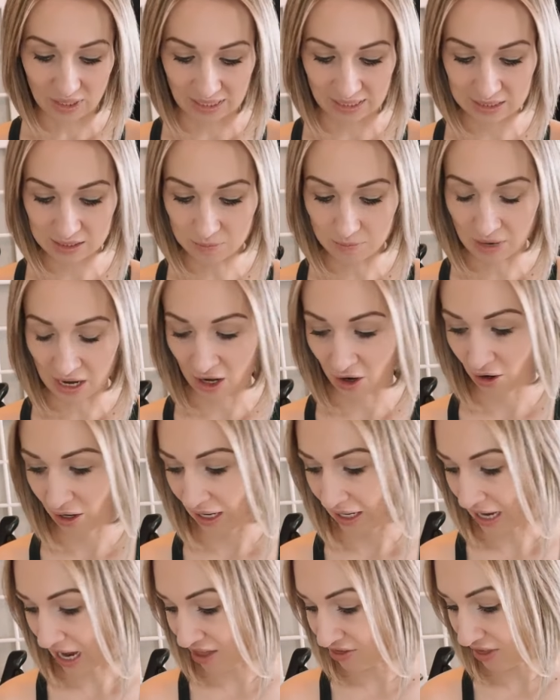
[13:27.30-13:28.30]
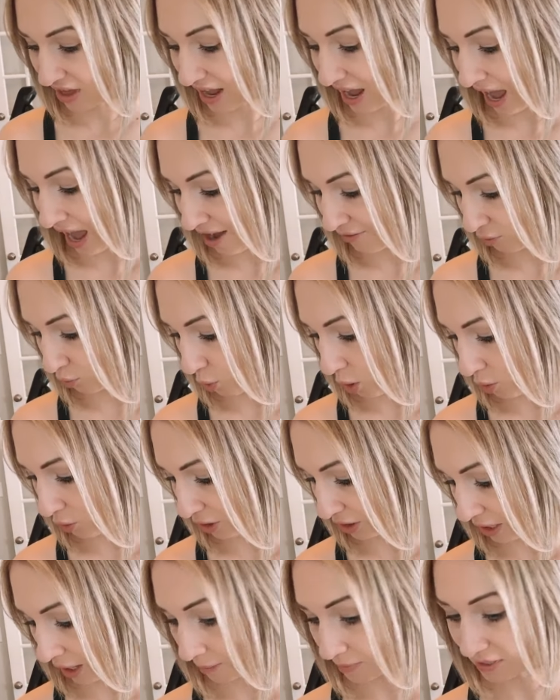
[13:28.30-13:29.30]
is married, and they have
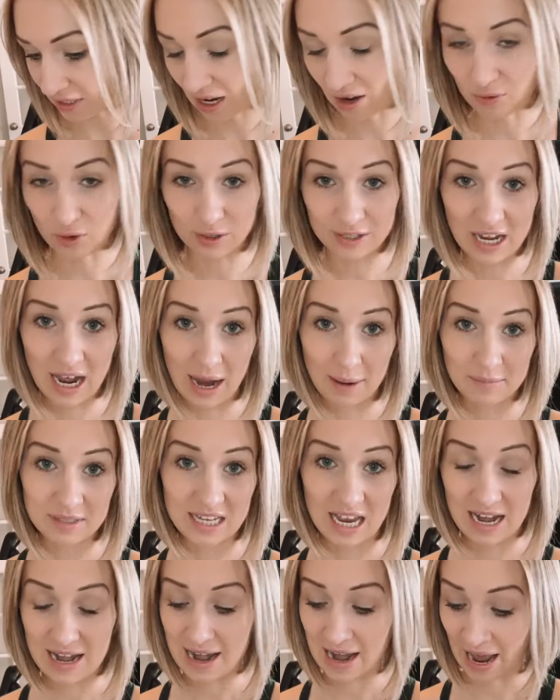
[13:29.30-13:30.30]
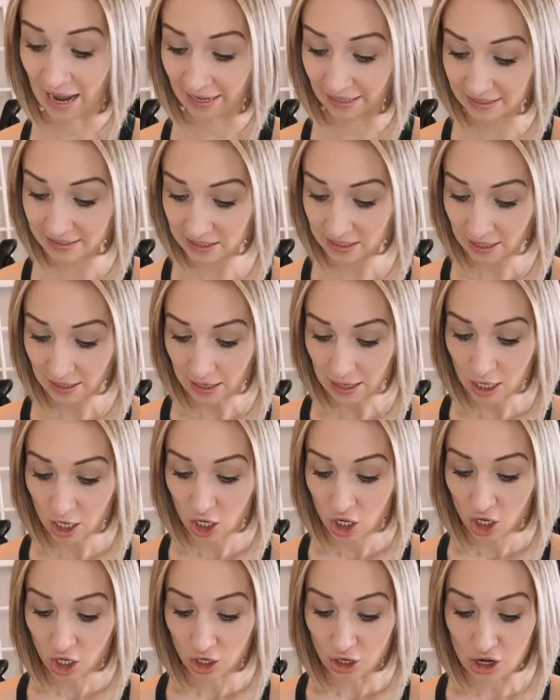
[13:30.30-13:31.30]
woken up several times at night
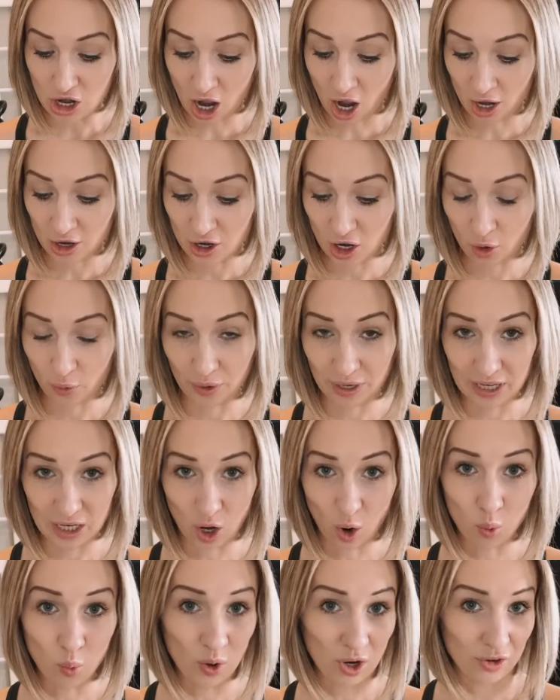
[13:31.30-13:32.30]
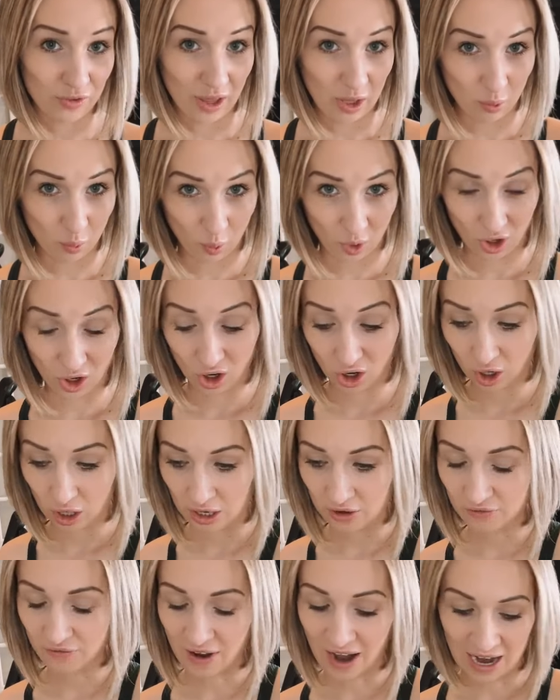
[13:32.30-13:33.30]
not knowing where they were.
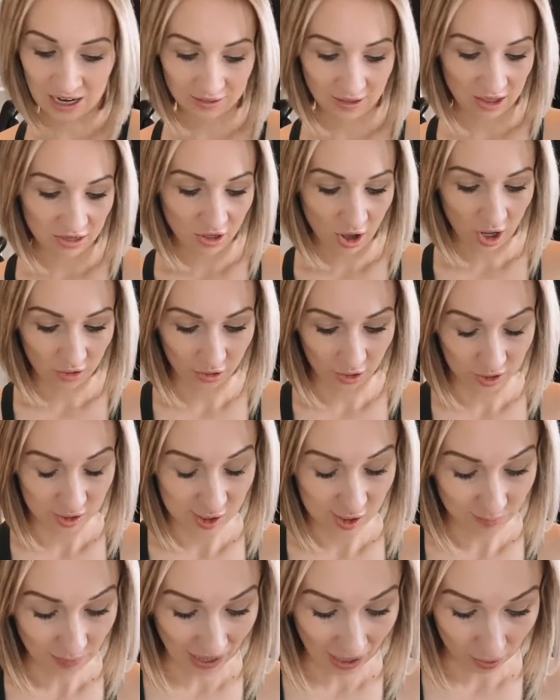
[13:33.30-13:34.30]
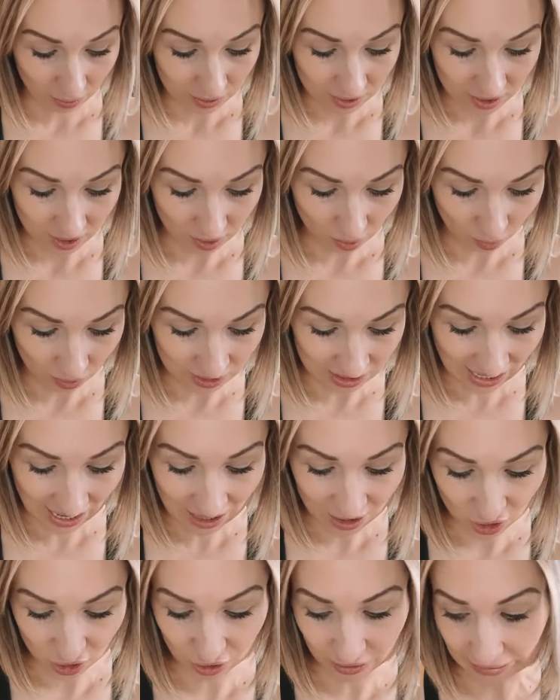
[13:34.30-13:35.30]
In fact, they thought their spouse was
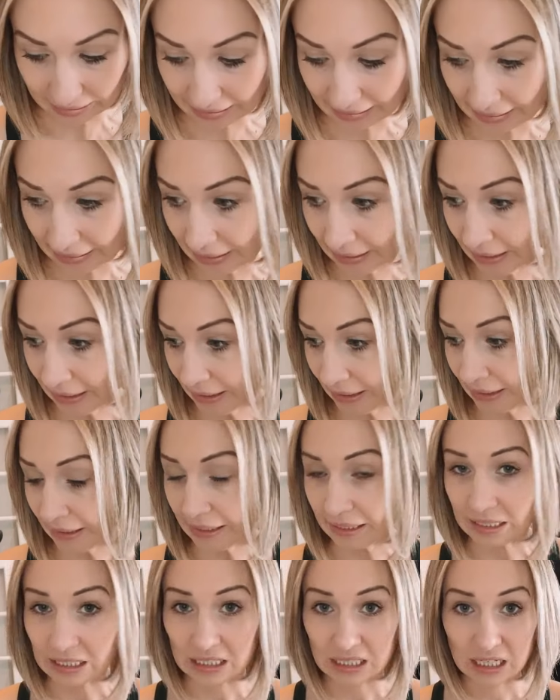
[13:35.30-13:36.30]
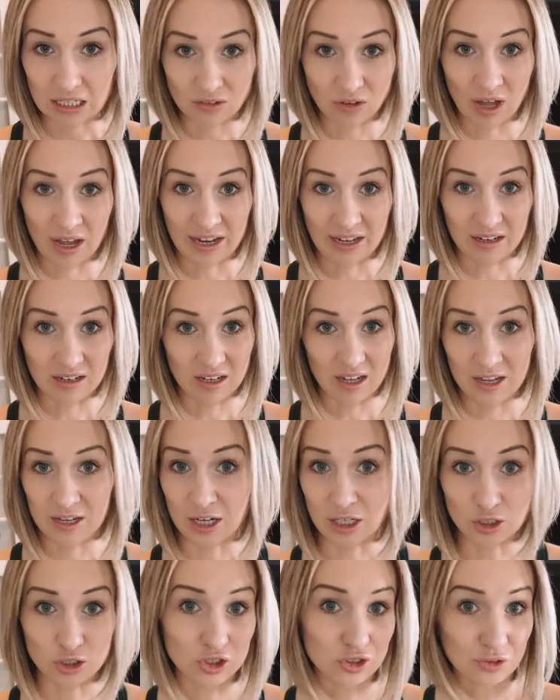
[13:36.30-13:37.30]
actually like
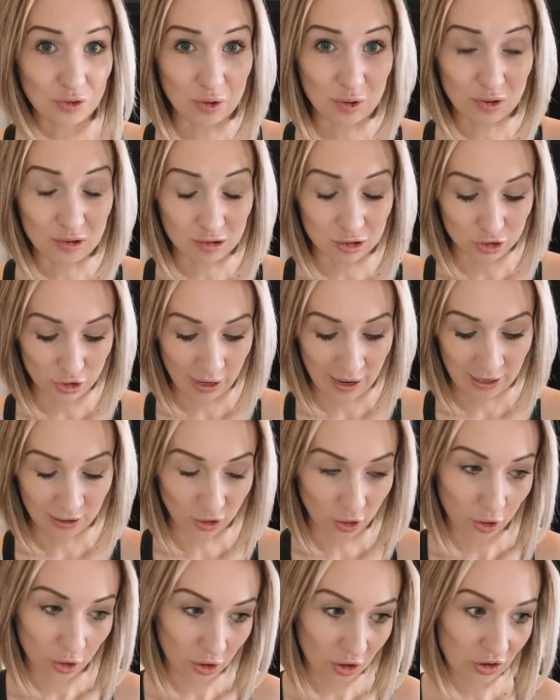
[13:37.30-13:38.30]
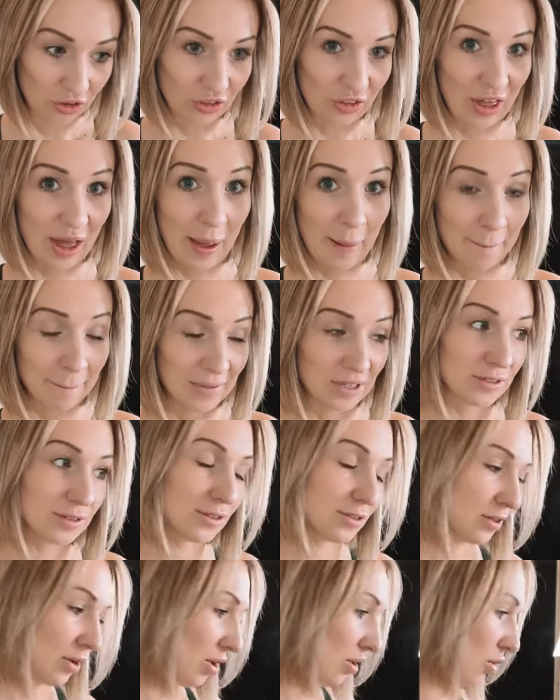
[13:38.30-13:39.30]
an intruder trying to hurt them.
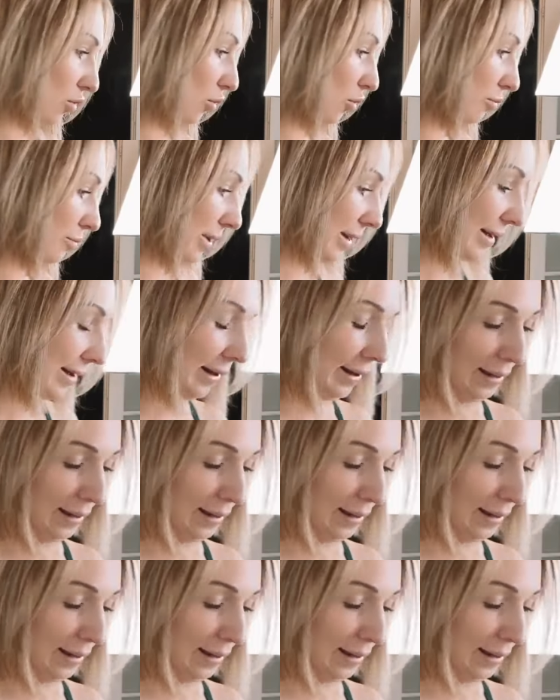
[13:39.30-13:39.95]
So